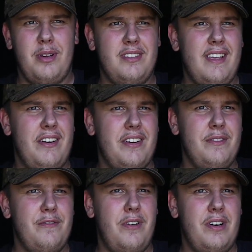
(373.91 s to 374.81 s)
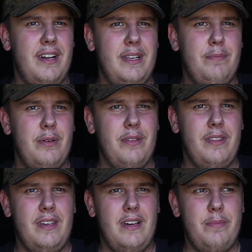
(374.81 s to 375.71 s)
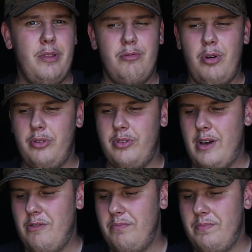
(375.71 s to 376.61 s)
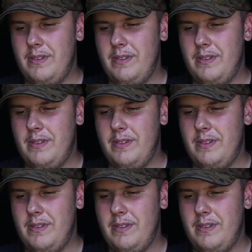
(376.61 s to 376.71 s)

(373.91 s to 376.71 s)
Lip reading: because then I can finally put the rods out.